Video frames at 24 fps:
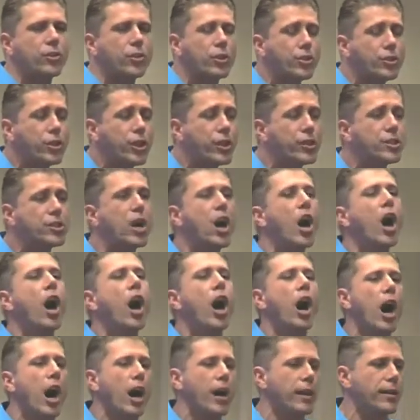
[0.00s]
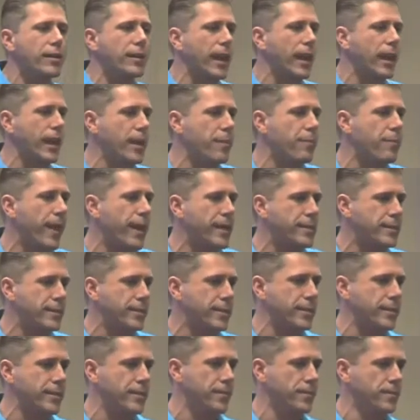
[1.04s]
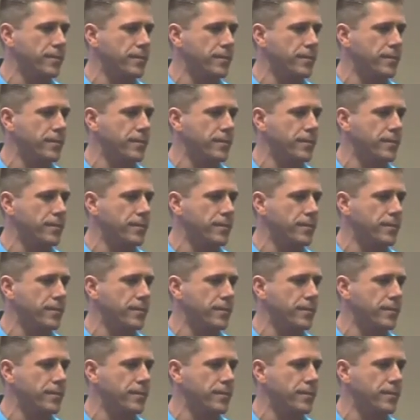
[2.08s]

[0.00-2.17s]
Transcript: nutrients on a daily basis.